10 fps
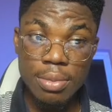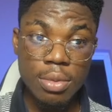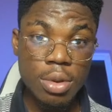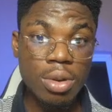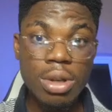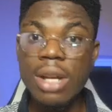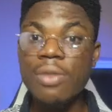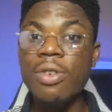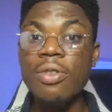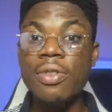or like
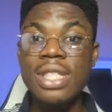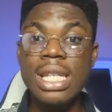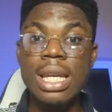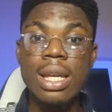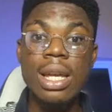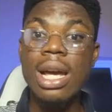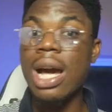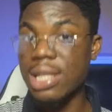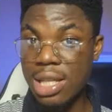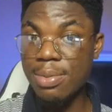450k,
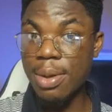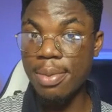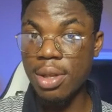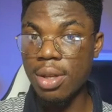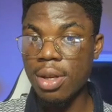as case may be,